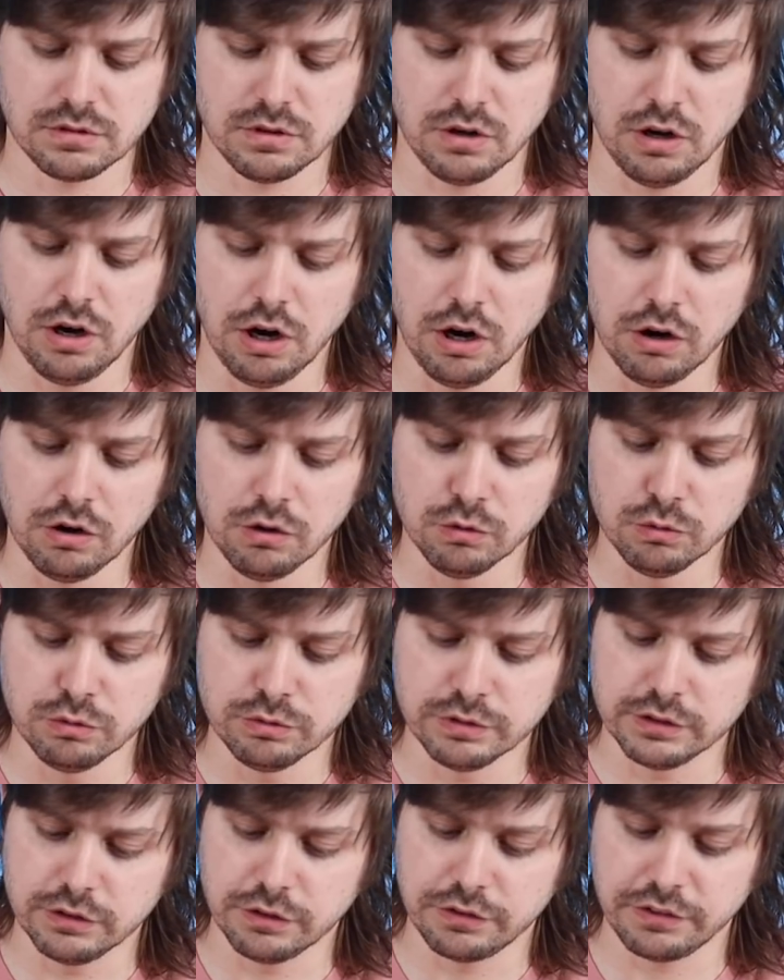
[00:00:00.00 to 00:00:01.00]

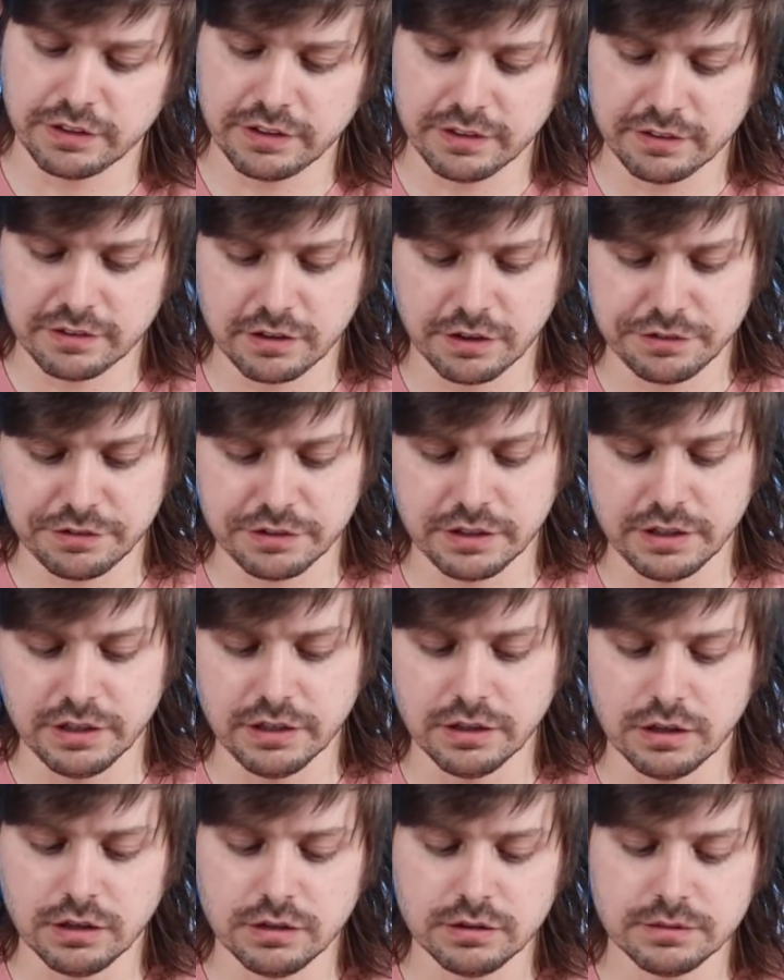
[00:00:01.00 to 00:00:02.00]
Oh, it looks like there's custard
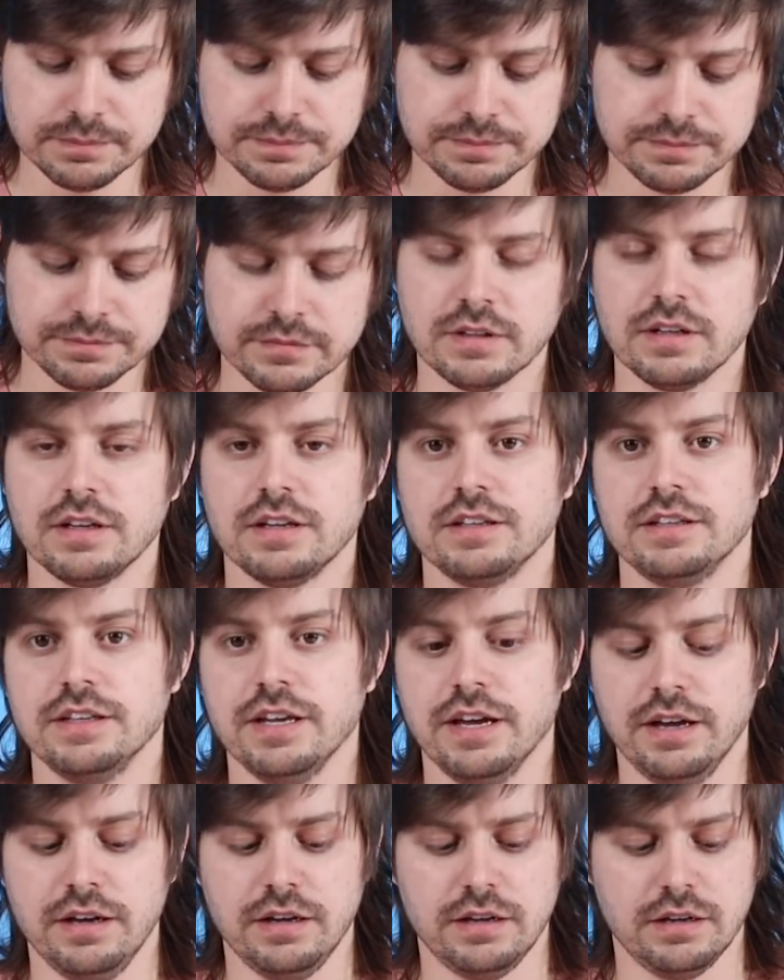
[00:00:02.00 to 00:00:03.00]
here.
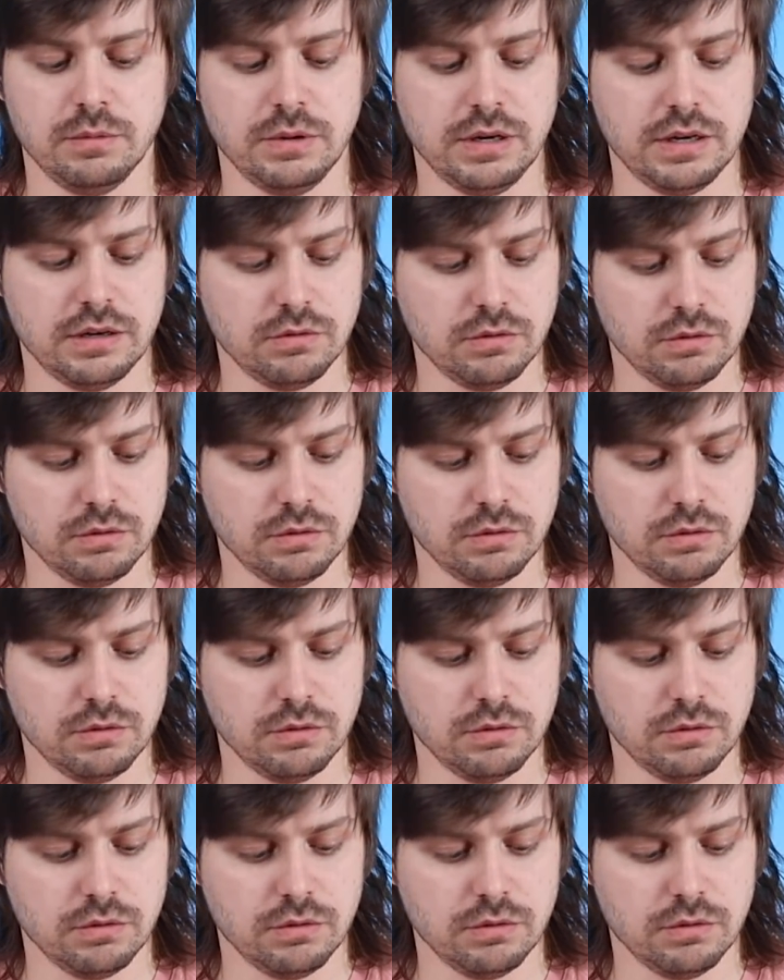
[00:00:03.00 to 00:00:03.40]
Yeah, wow.